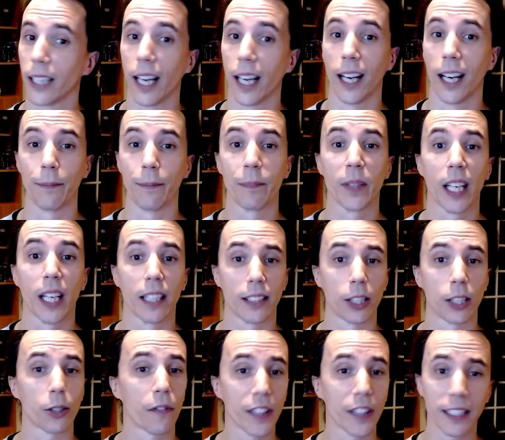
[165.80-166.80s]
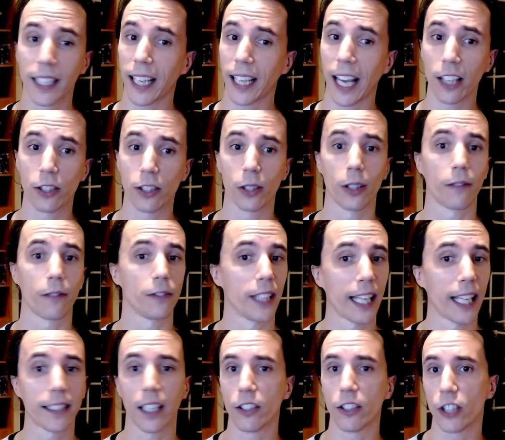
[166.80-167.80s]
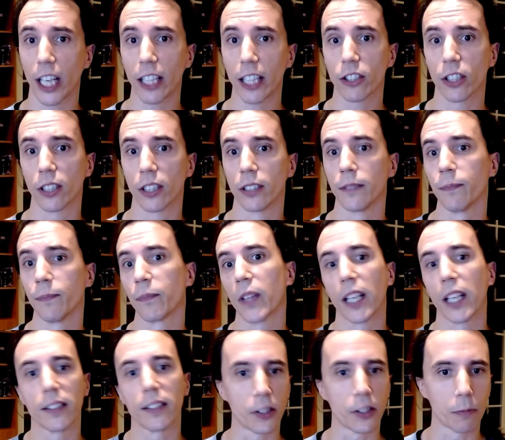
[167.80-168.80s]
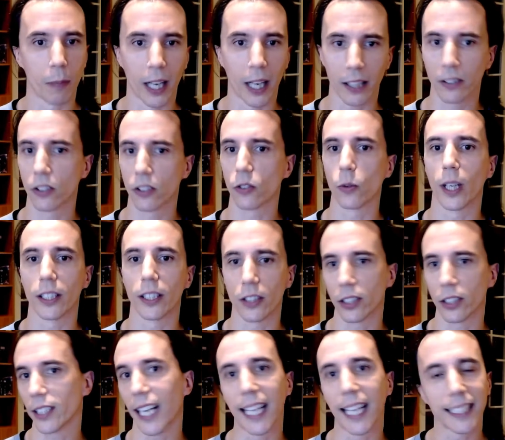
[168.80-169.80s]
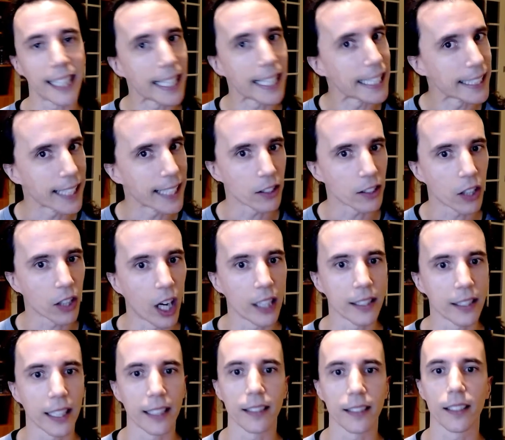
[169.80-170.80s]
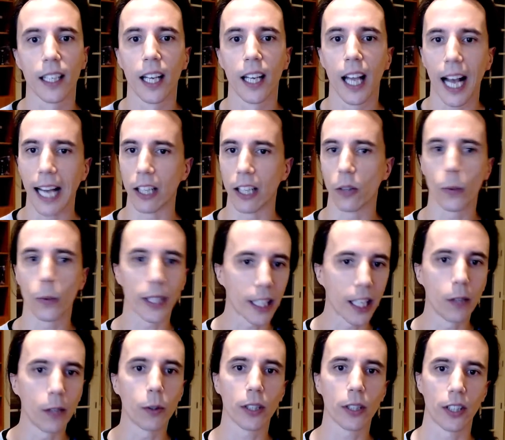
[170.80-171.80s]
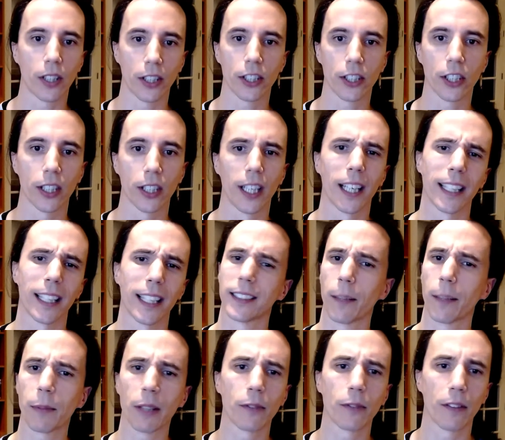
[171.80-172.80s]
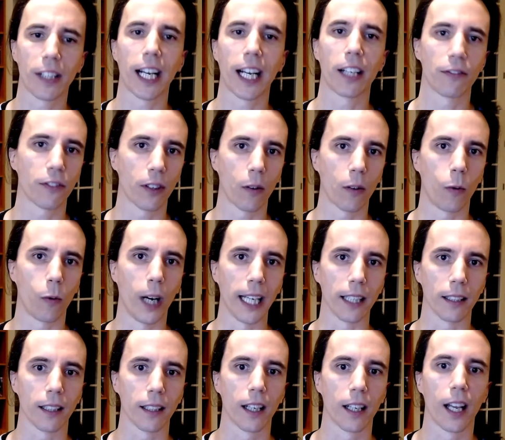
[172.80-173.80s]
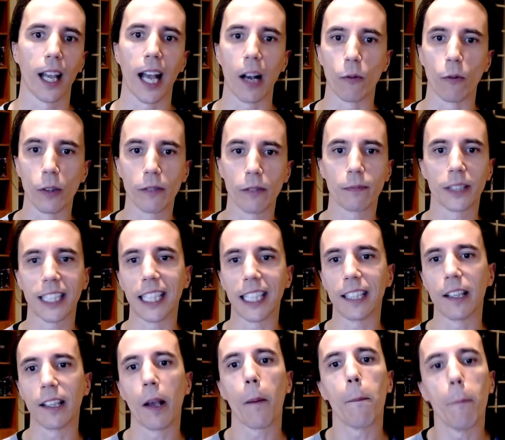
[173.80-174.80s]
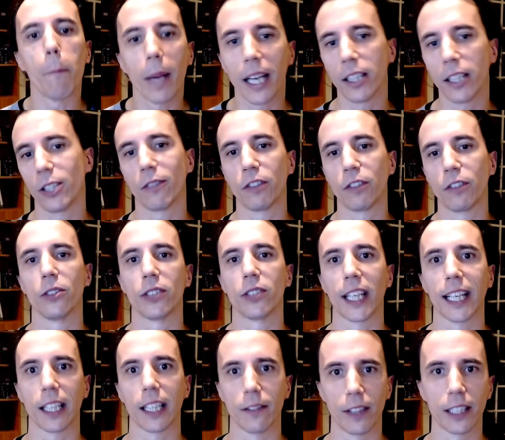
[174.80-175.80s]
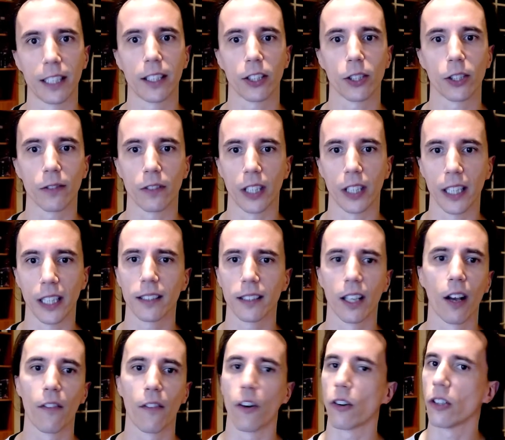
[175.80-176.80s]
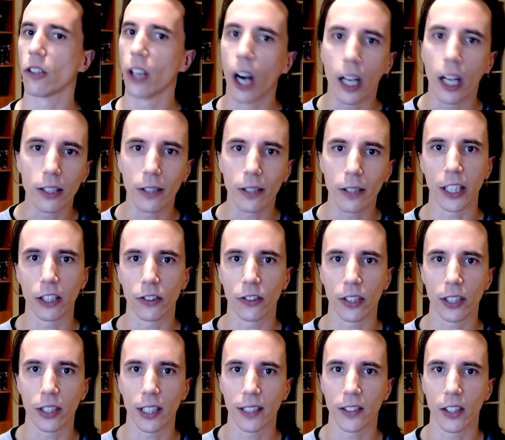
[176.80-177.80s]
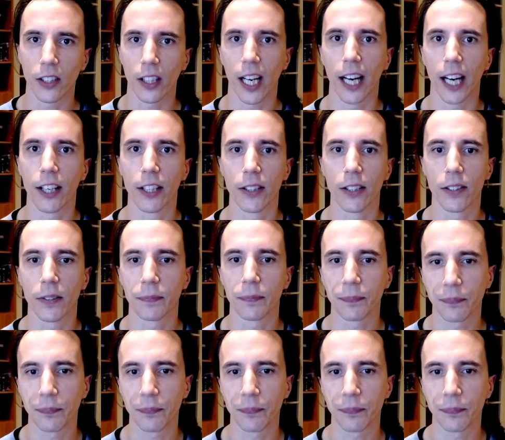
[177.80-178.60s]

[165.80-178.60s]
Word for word: Yeah, the sophistication of data ingestion, the smarts to understand and index content, along with keyword search, it's something we've had for a while. And we've seen many of you take advantage of this for lots of interesting scenarios.